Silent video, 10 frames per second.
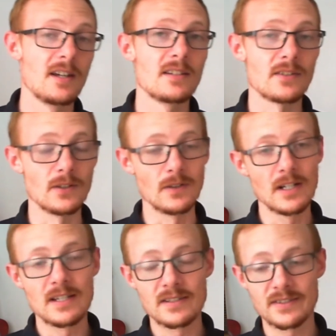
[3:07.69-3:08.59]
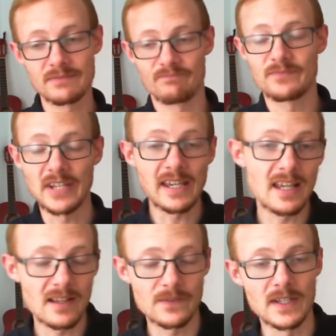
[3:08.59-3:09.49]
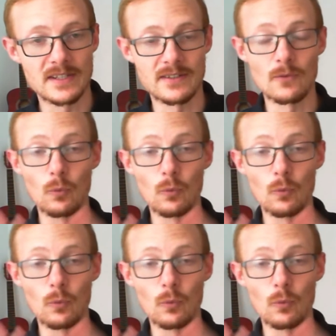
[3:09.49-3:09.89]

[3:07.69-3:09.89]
So taking it that